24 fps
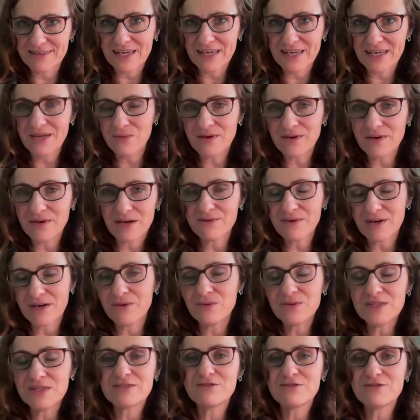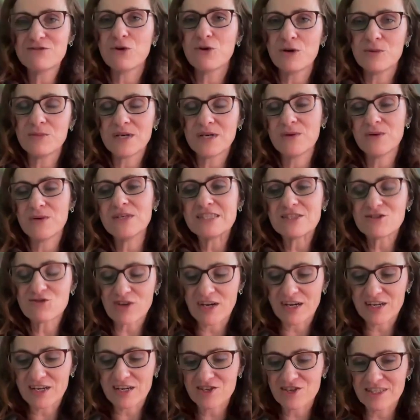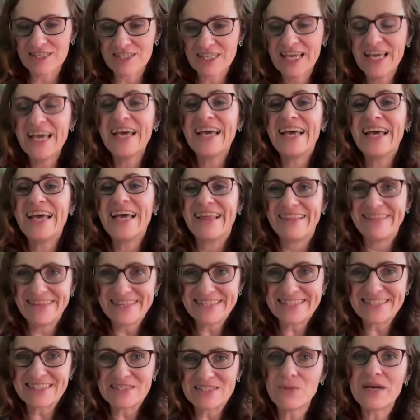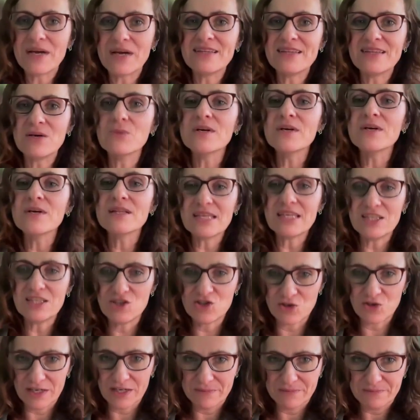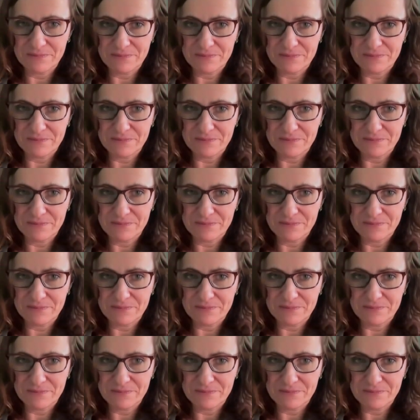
Okay, how it's formed, how it's structured. This is the way they will enjoy.